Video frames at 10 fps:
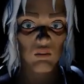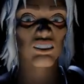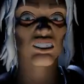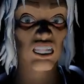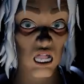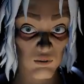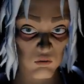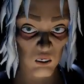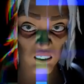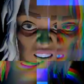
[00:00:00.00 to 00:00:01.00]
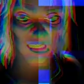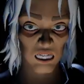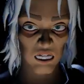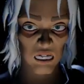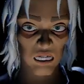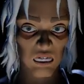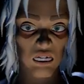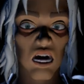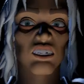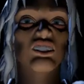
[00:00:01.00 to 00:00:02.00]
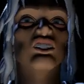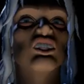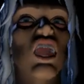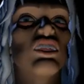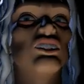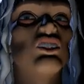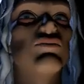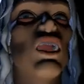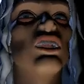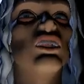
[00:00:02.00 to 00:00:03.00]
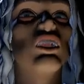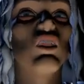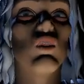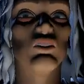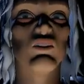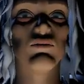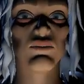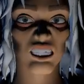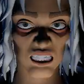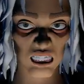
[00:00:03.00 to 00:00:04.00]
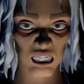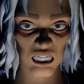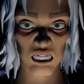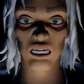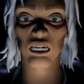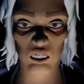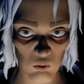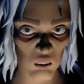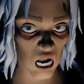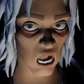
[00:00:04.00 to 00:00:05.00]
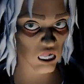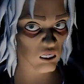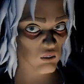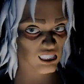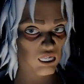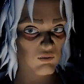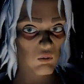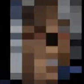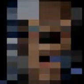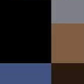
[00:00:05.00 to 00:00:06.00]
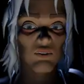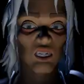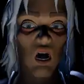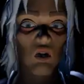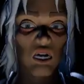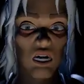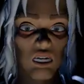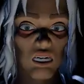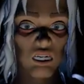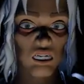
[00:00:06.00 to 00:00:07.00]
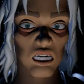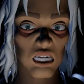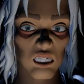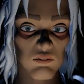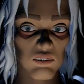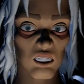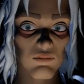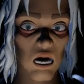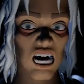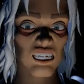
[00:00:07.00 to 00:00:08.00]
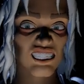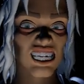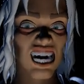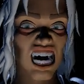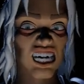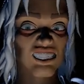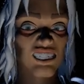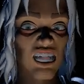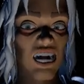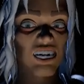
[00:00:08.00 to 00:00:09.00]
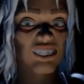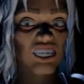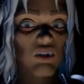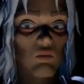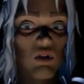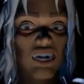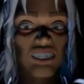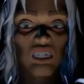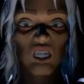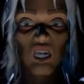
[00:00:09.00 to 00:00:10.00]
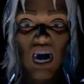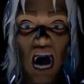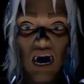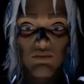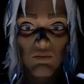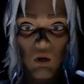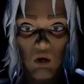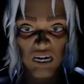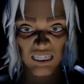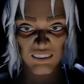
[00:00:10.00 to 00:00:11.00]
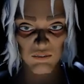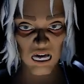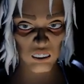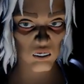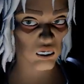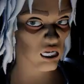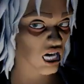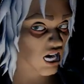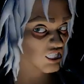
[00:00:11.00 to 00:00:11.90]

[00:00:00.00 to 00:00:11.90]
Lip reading: selfless! As the giant spider lowers from the ceiling, you curl yourself around the dog. Each of the spider's legs is a razor-sharp point of metal. It